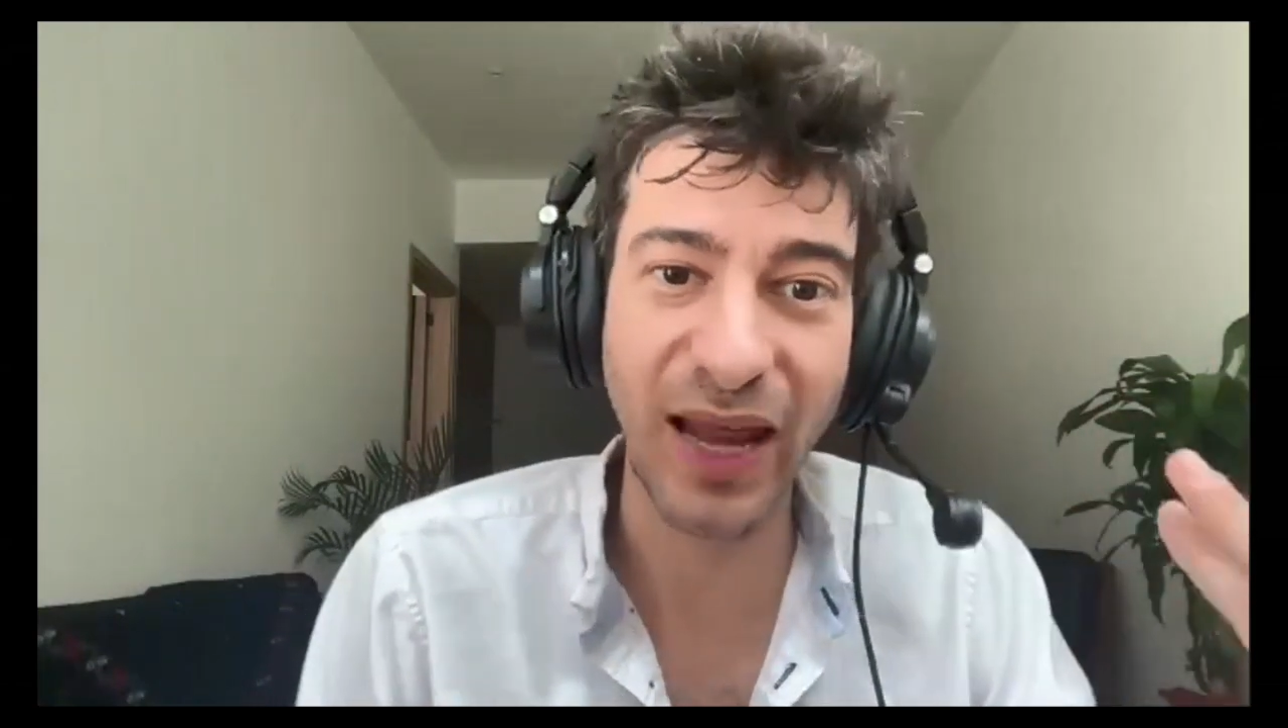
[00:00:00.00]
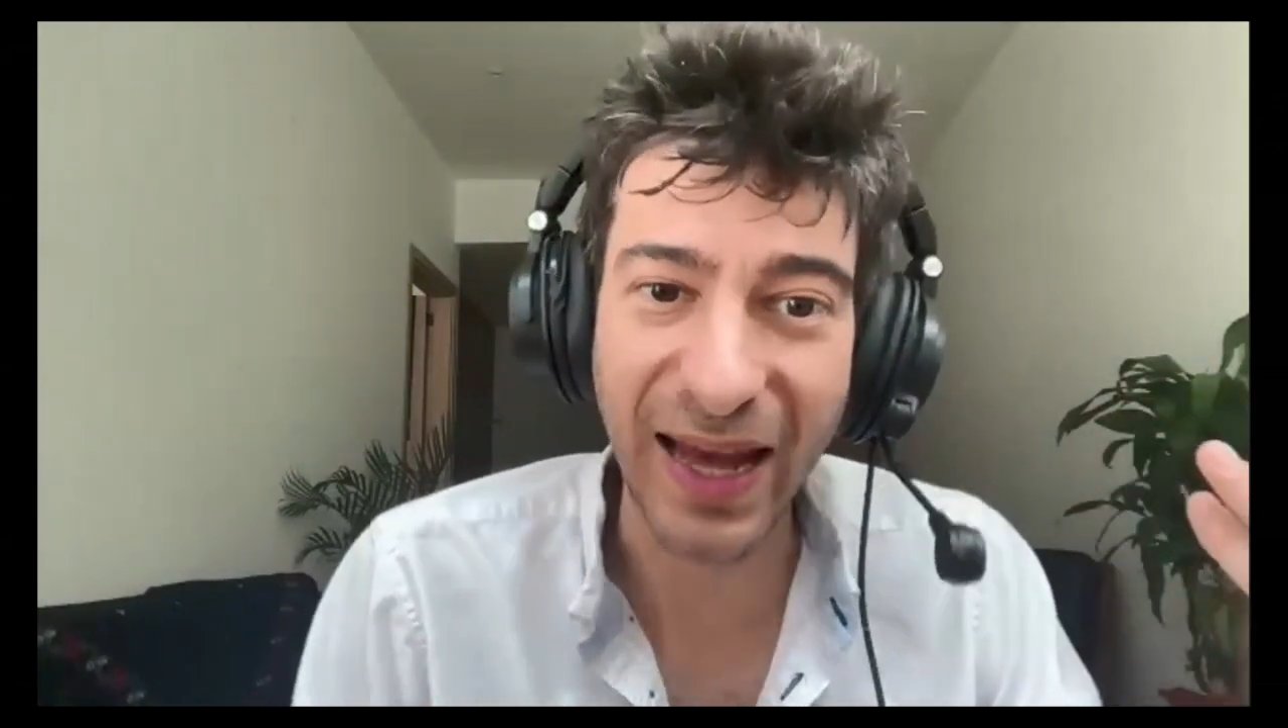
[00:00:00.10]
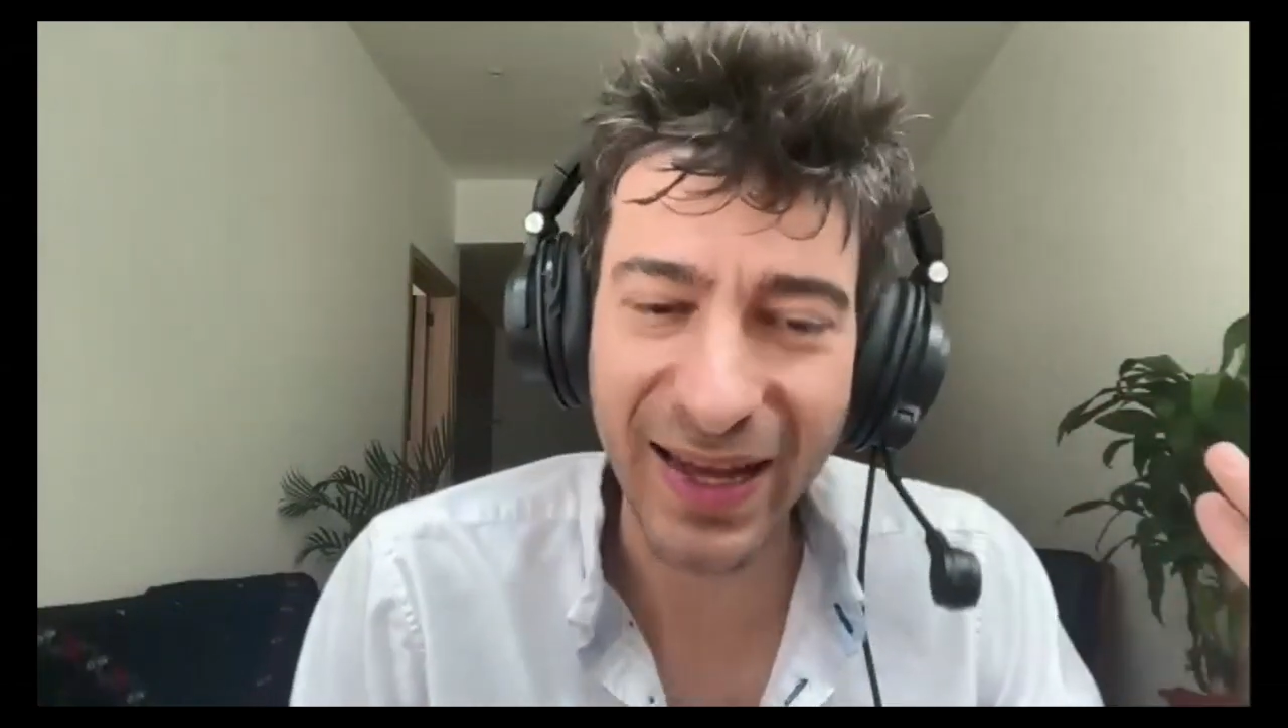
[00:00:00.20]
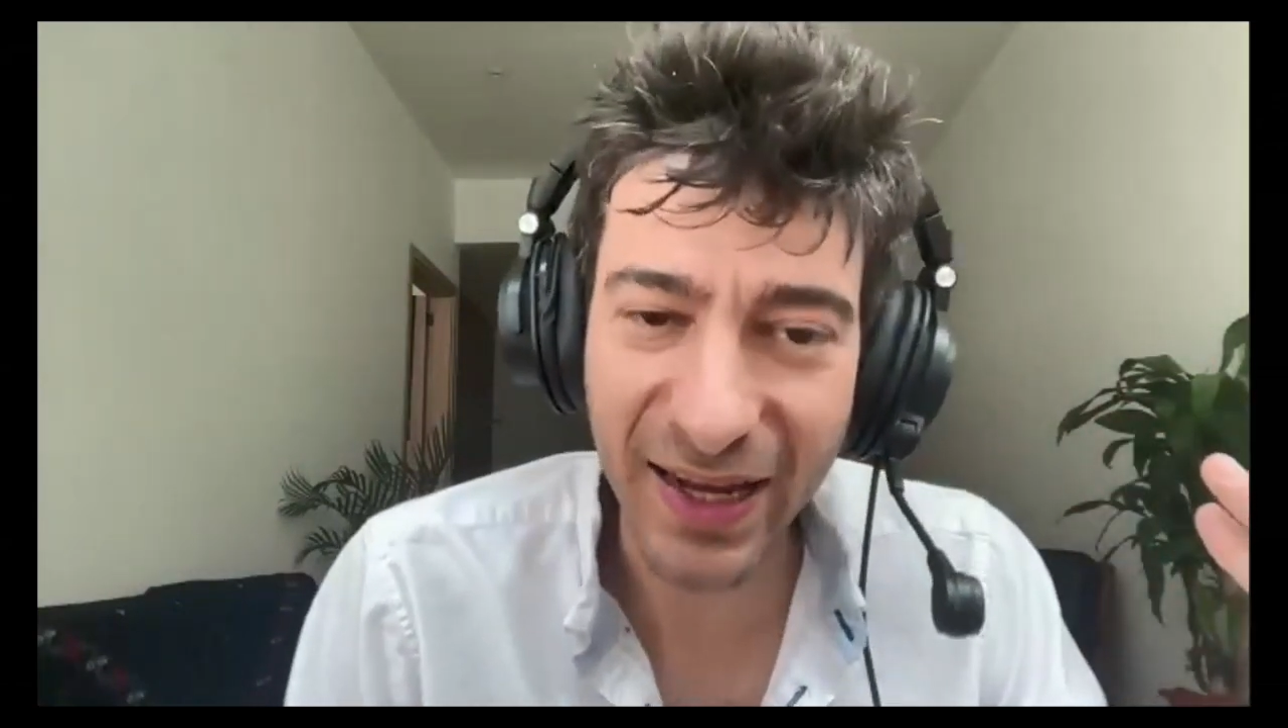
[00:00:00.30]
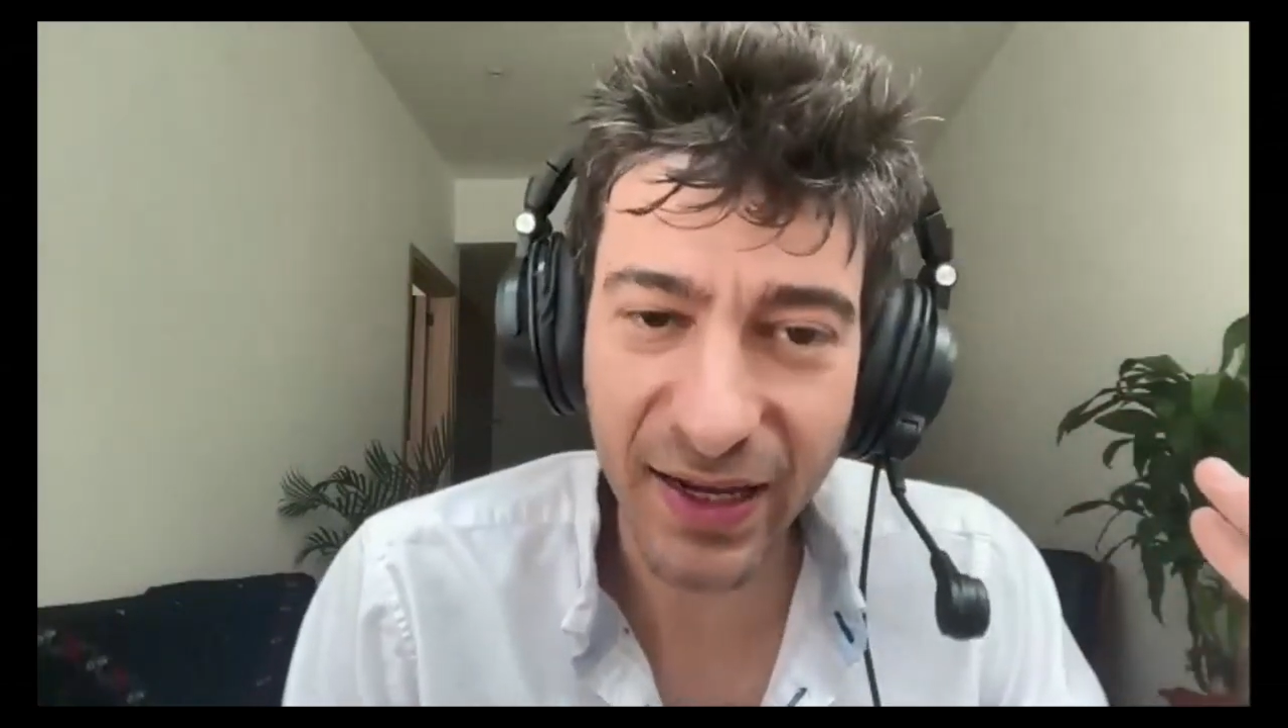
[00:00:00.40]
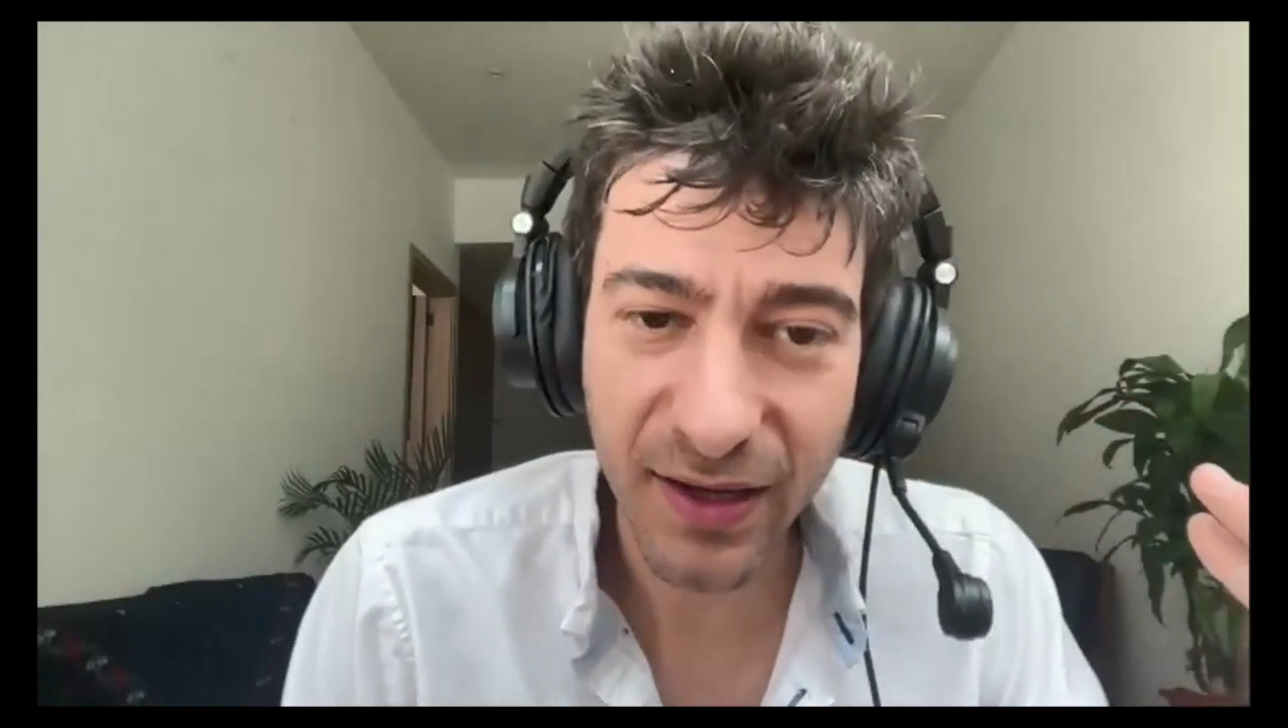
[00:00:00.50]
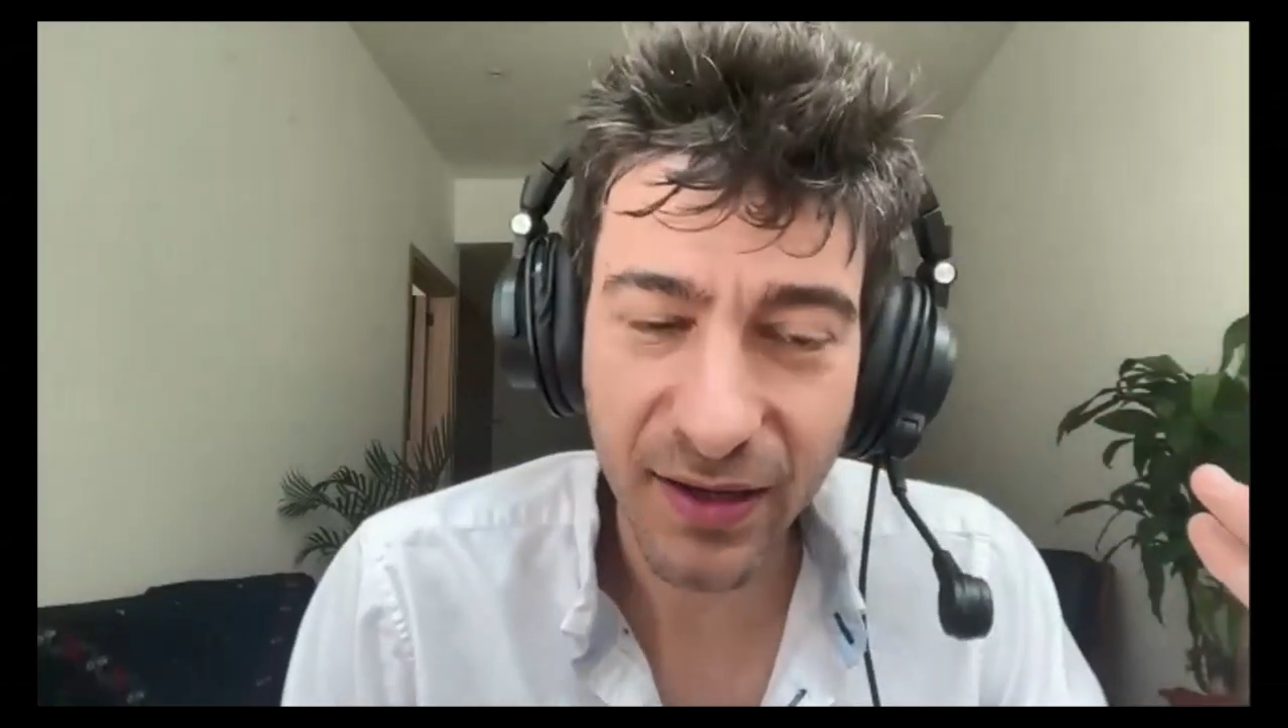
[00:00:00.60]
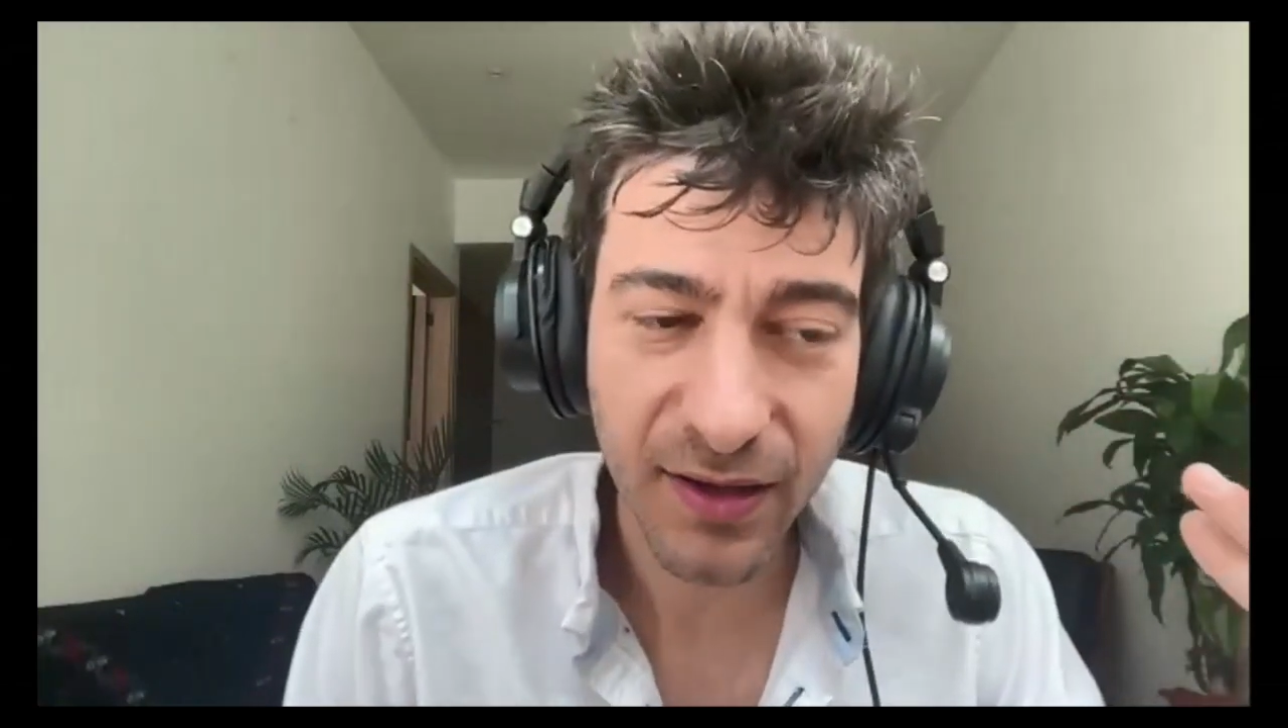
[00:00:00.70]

80?